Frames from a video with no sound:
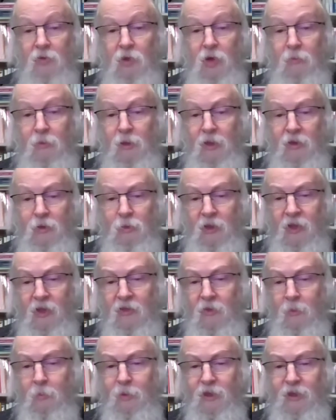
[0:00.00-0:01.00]
a place where
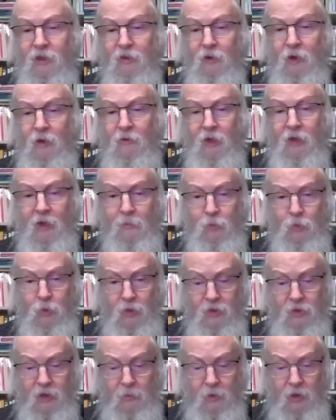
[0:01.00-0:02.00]
there's a bit of overlap
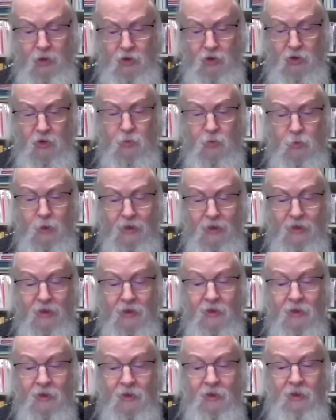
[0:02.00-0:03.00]
with dimension
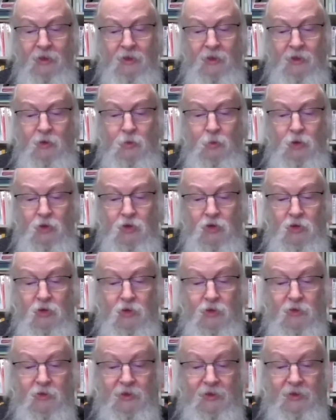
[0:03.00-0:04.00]
one, which
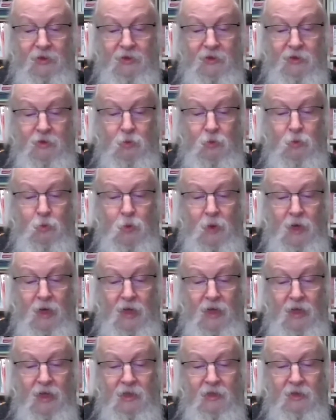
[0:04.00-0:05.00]
looks at
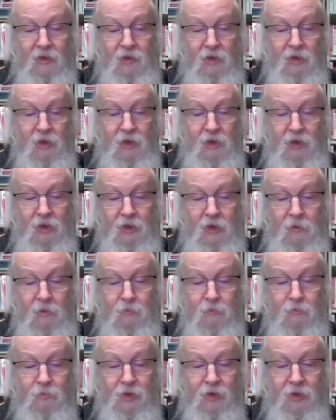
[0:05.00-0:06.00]
where the
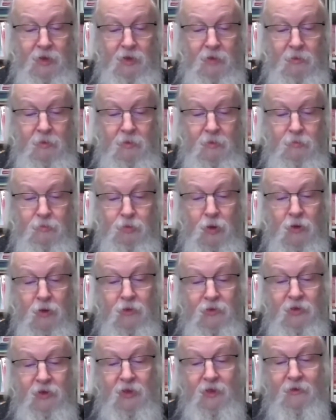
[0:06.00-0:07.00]

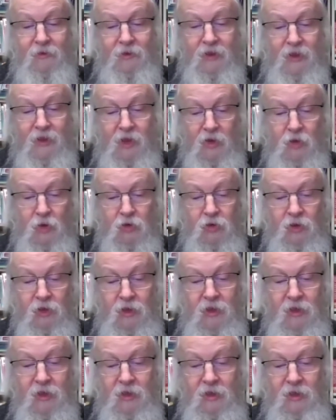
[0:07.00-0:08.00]
policy of the
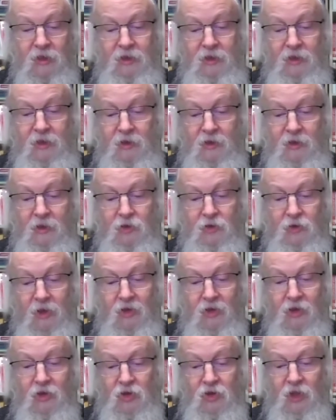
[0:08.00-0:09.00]
country, the
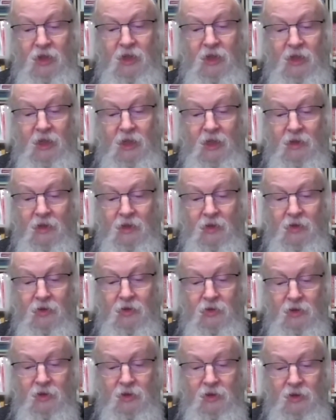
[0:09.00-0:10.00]
strategy
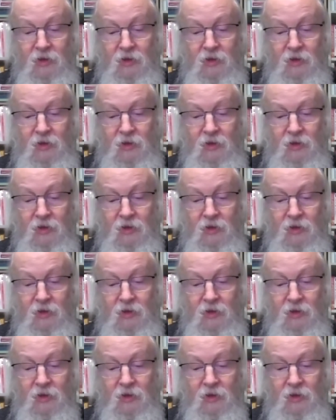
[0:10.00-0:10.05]
has